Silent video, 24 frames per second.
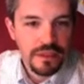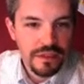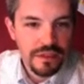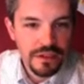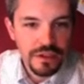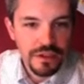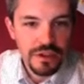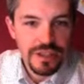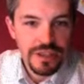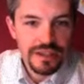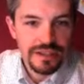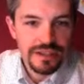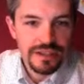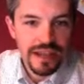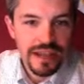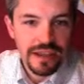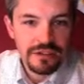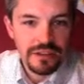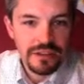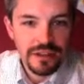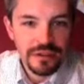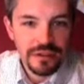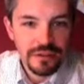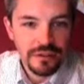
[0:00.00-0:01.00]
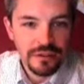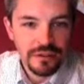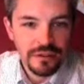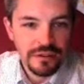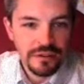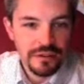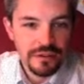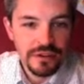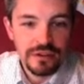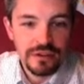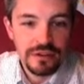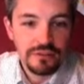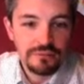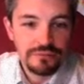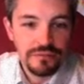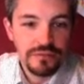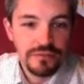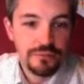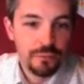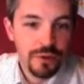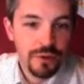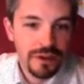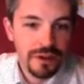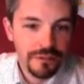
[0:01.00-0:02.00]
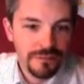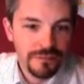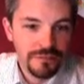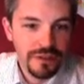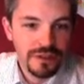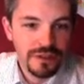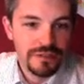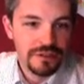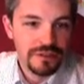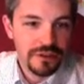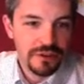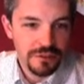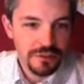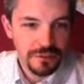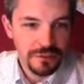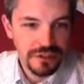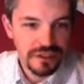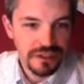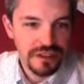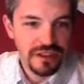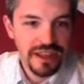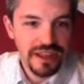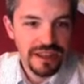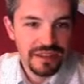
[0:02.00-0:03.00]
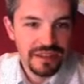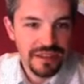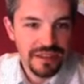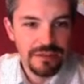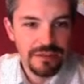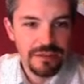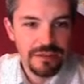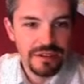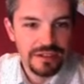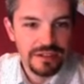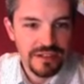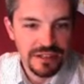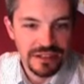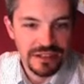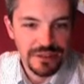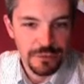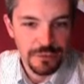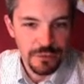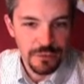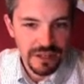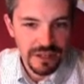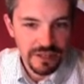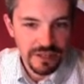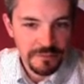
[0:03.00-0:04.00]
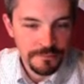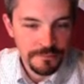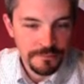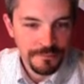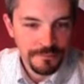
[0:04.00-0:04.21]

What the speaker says: You can download, well, first of all, you would select the image that you wanted.